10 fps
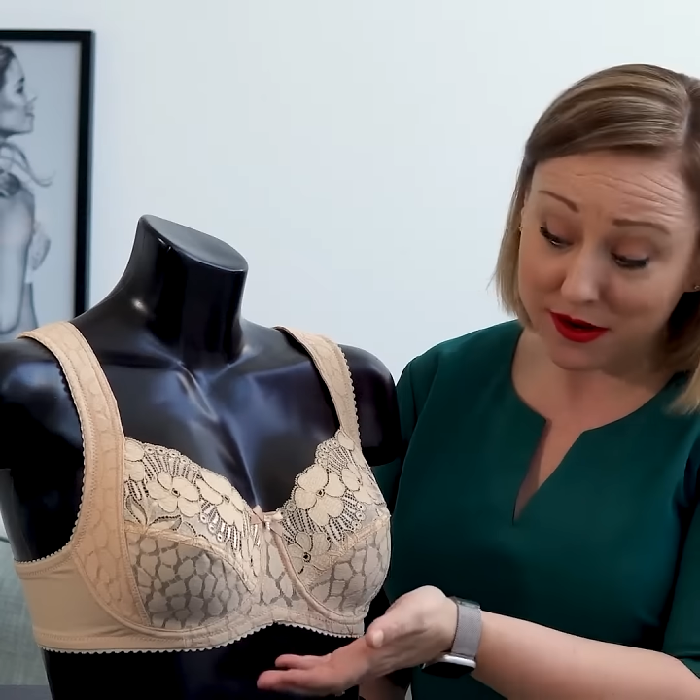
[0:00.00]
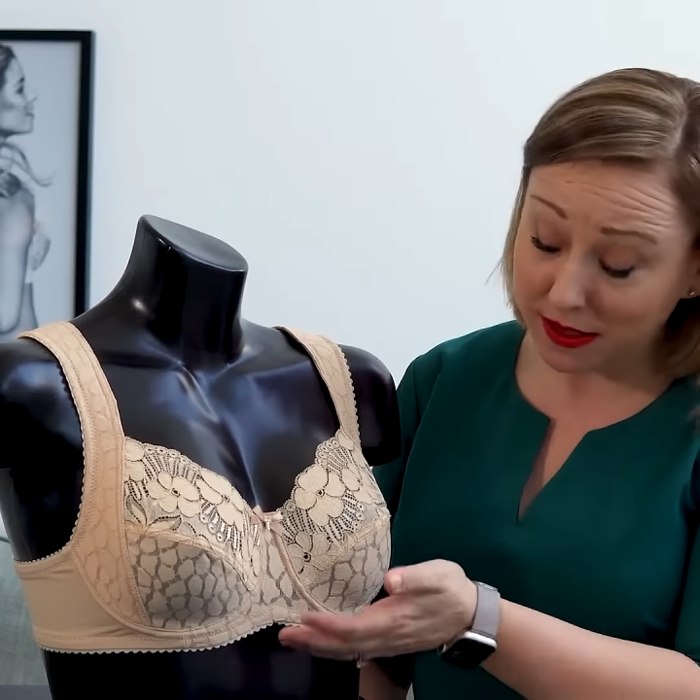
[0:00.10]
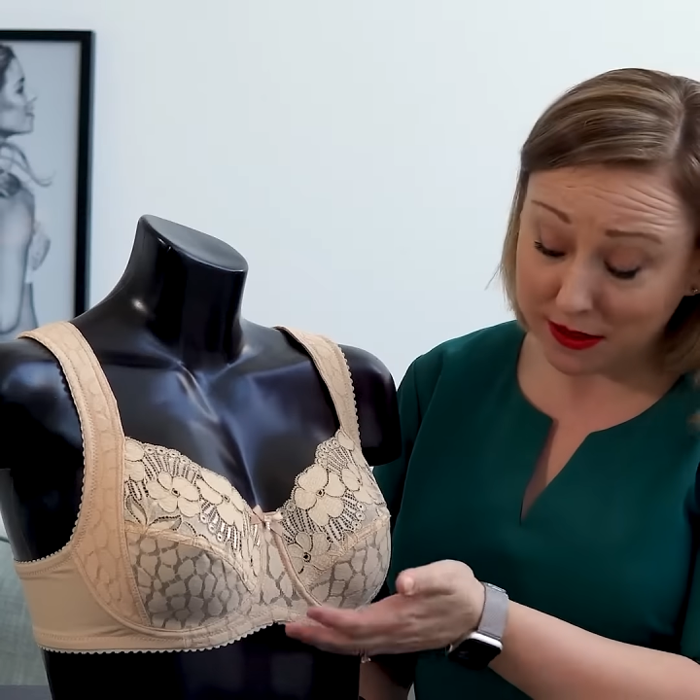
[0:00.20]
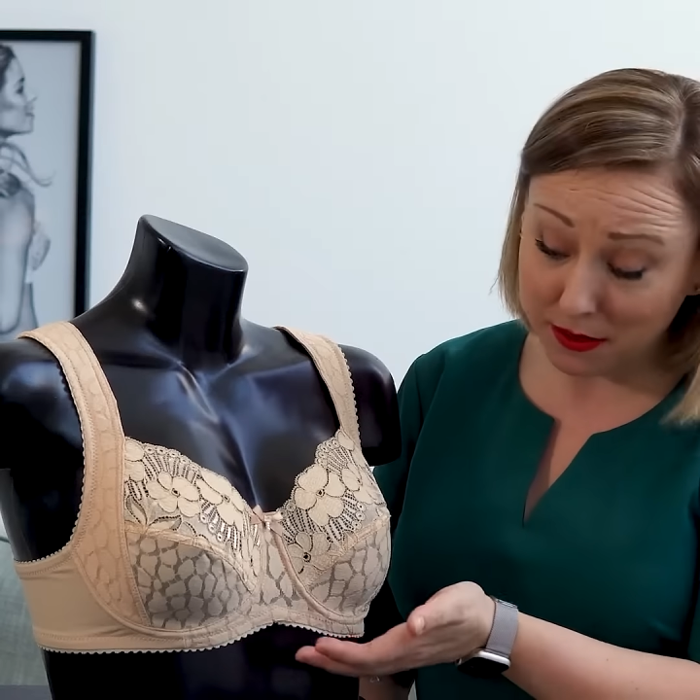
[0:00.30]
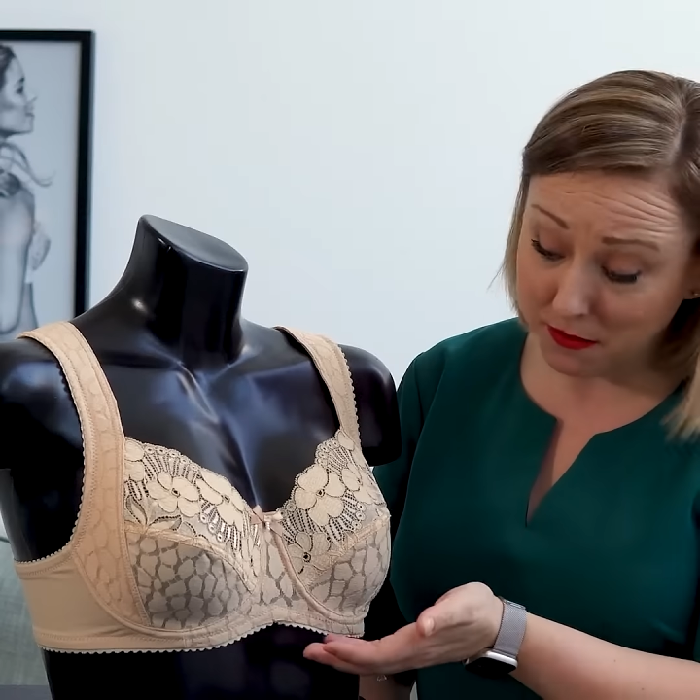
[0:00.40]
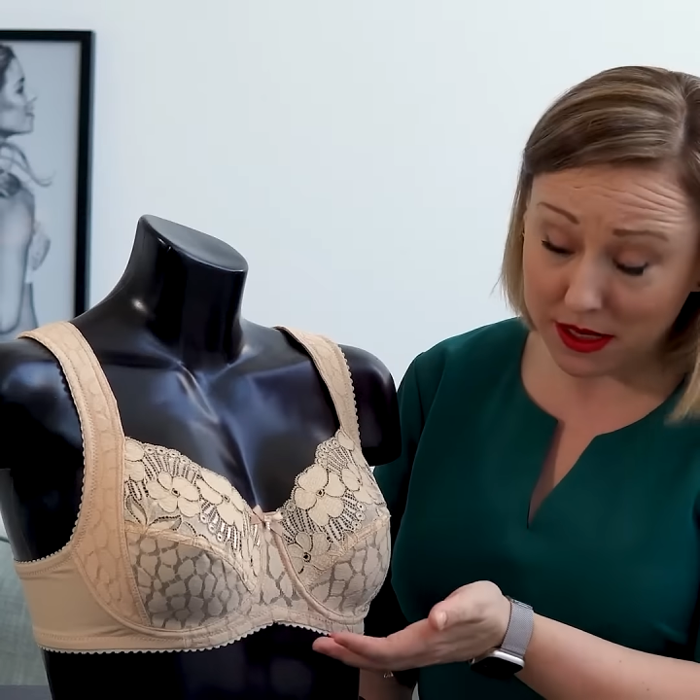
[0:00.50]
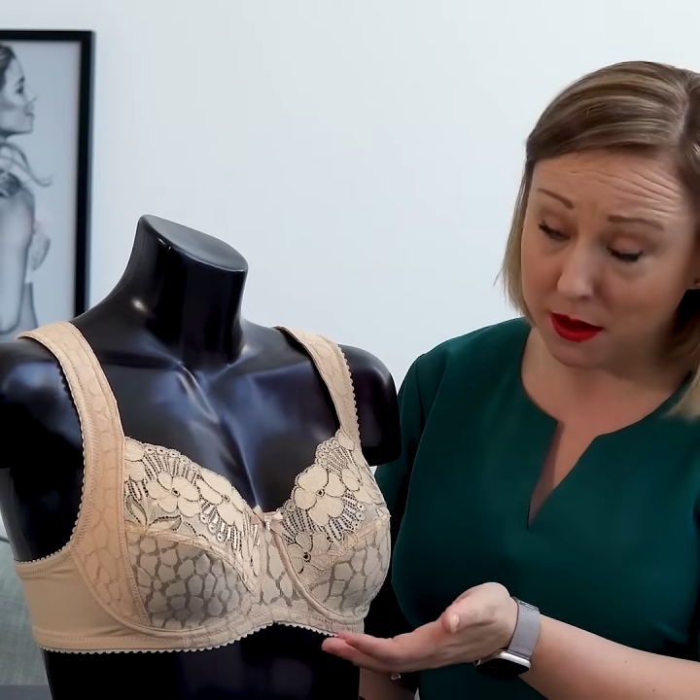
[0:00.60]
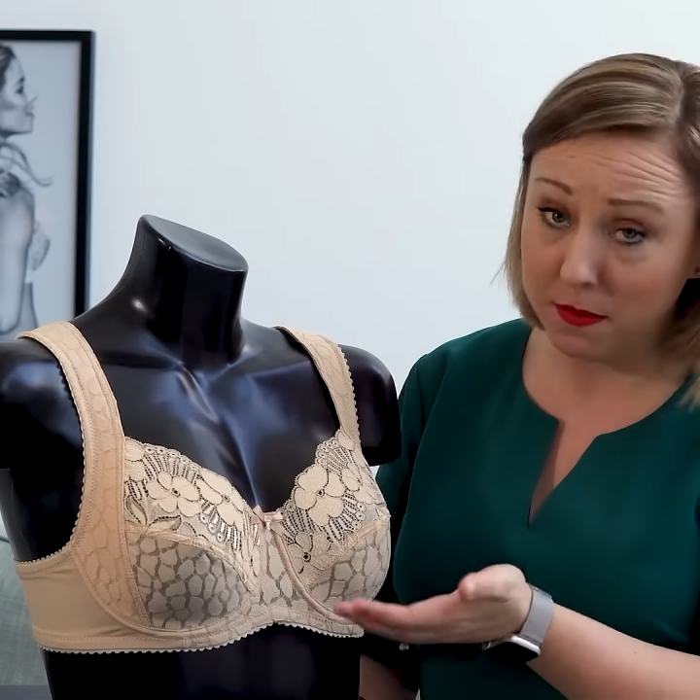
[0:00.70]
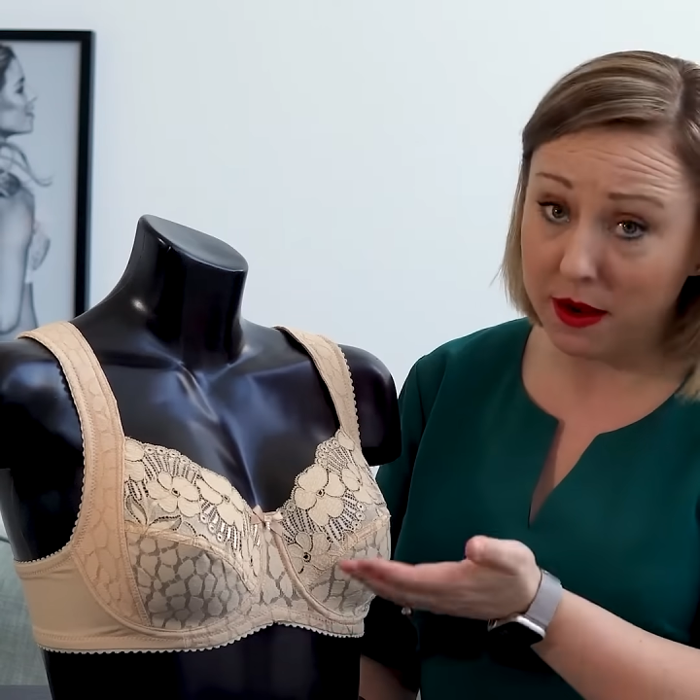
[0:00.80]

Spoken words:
that can become